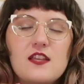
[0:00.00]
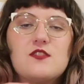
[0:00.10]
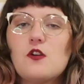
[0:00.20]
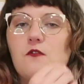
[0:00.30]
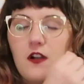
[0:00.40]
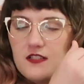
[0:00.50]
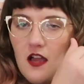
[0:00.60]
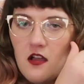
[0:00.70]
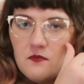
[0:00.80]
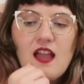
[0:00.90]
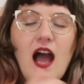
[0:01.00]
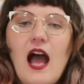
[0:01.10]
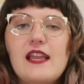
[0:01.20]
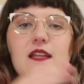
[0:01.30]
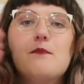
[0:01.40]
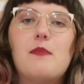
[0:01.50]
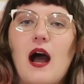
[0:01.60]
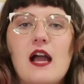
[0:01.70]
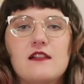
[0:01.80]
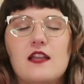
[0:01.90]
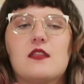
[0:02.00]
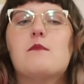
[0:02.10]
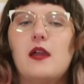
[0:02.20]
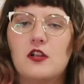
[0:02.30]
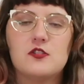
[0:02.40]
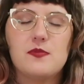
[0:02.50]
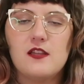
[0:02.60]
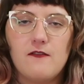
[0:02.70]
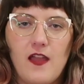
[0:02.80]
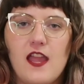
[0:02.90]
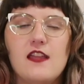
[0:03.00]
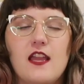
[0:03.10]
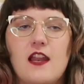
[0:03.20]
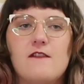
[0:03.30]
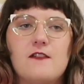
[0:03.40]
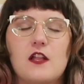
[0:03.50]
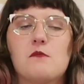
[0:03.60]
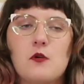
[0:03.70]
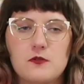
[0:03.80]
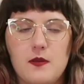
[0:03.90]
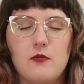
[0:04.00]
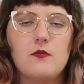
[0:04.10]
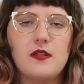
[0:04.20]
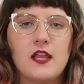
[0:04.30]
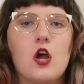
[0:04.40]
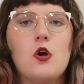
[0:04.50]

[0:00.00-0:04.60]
is so fucked up. I can buy like the marriage being fake and I feel like most people would be like,